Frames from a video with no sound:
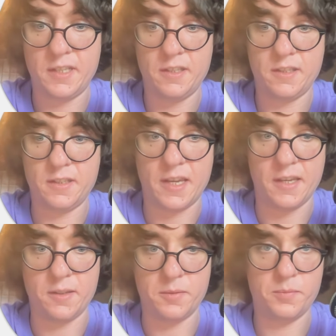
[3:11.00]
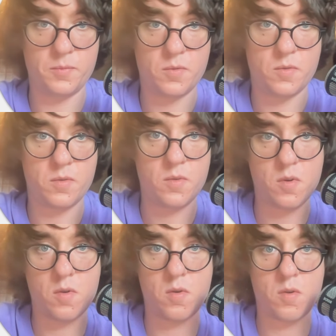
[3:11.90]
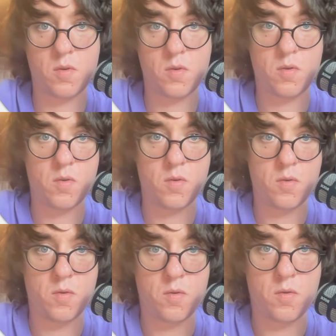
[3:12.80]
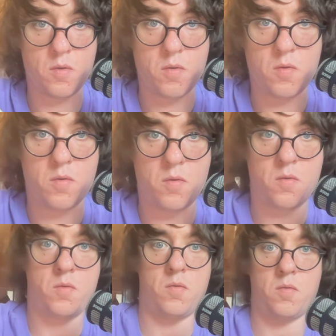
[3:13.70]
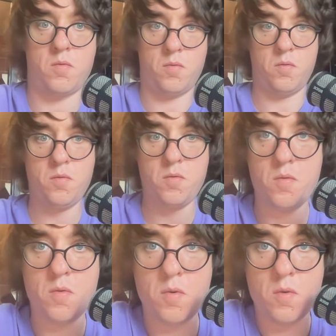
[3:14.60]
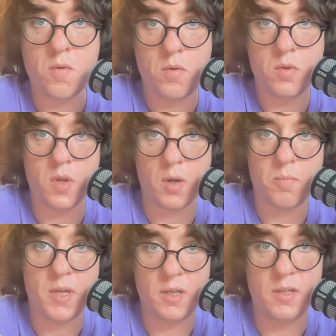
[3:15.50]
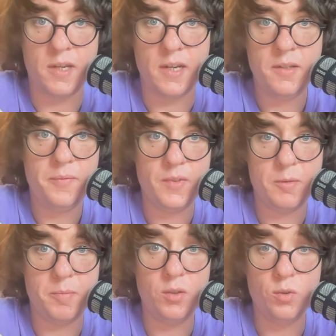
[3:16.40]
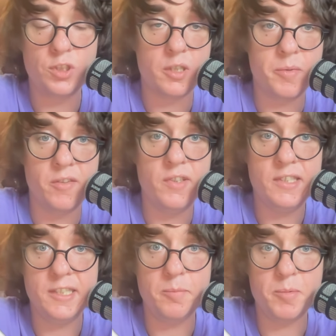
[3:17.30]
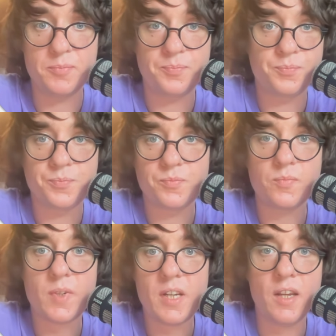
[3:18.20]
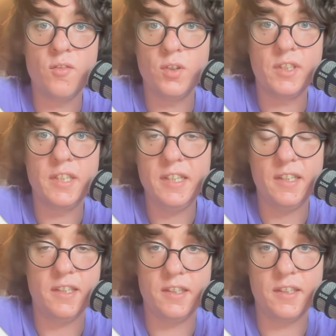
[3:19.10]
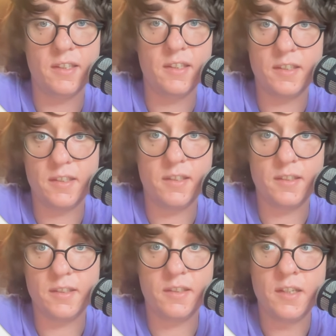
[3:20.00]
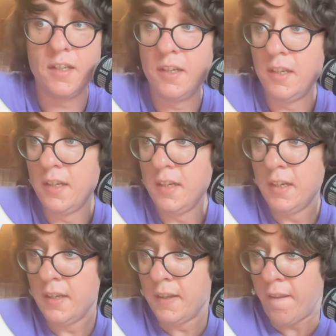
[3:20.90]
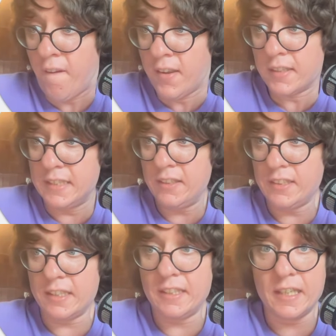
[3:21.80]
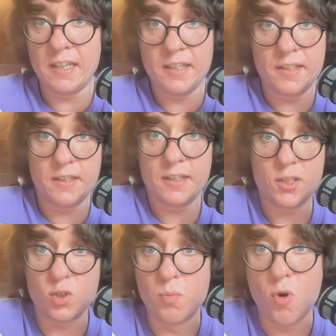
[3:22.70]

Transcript: So, it's passed. Now we need to declare the types. And you need to do it wisely, because you need to understand that we shouldn't assign this specific type to the state, correct?